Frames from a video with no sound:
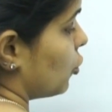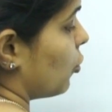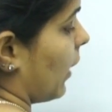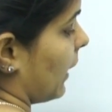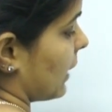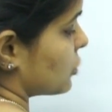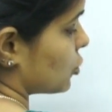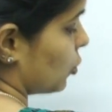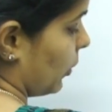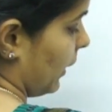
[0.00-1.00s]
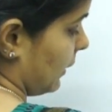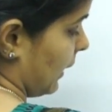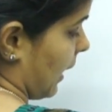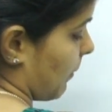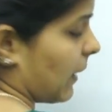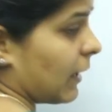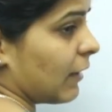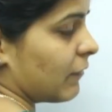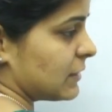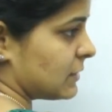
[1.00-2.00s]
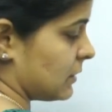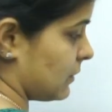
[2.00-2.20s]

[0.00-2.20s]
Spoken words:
you are excluding the upper level